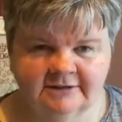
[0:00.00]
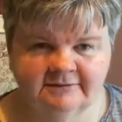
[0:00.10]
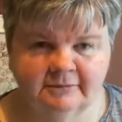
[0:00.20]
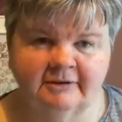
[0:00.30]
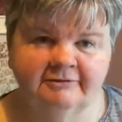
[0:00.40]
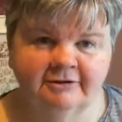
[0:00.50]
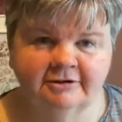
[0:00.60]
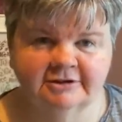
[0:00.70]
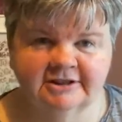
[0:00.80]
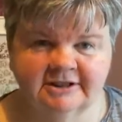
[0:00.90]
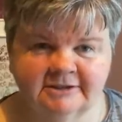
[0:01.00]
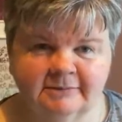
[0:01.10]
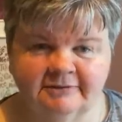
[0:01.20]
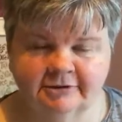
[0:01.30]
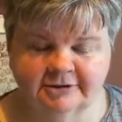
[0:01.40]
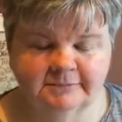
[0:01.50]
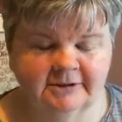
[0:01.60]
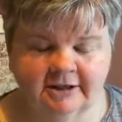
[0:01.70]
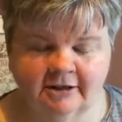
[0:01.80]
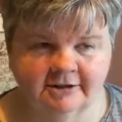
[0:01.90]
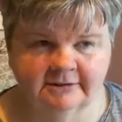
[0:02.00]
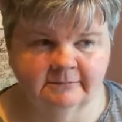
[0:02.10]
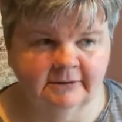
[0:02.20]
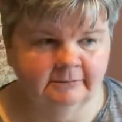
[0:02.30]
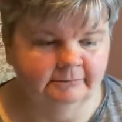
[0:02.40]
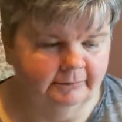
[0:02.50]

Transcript: for my foot because my foot's been causing me